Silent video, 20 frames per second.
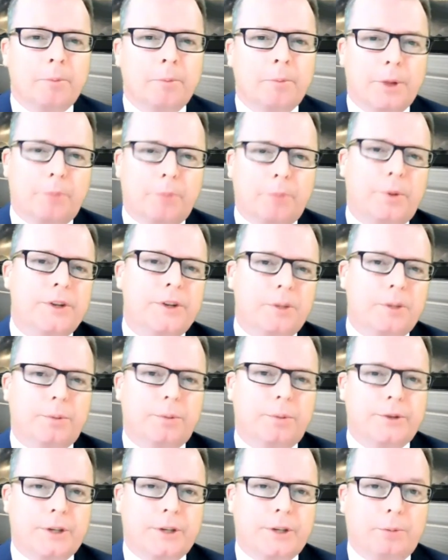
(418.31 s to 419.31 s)
But the
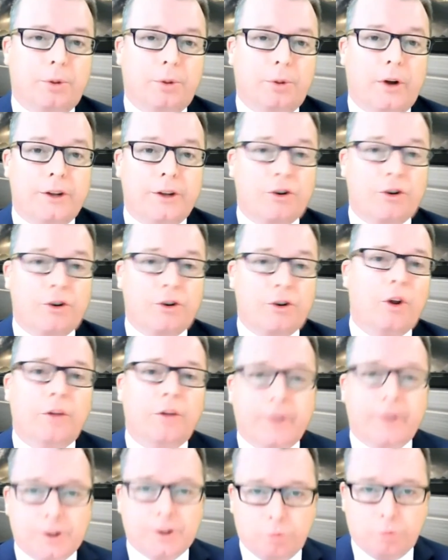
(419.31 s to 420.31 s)
principles that apply to all
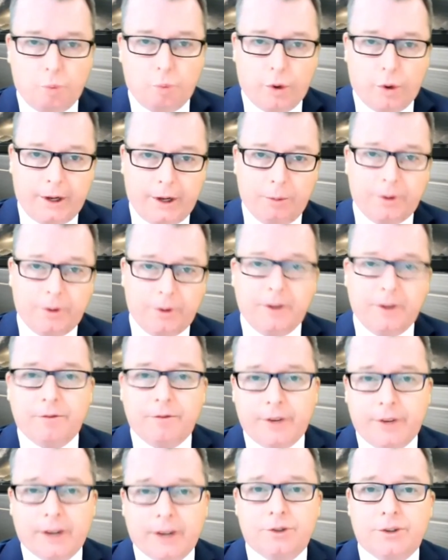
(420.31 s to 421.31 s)
of us working within
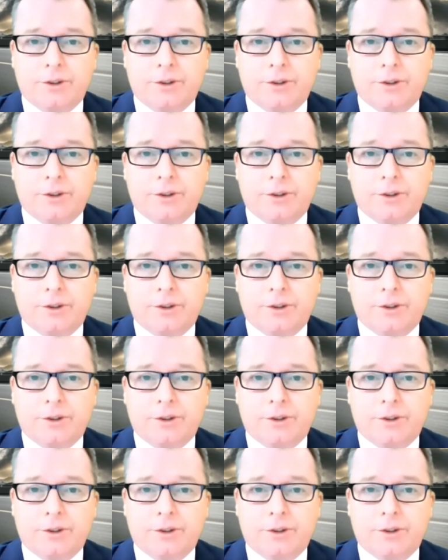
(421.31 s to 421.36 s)
financial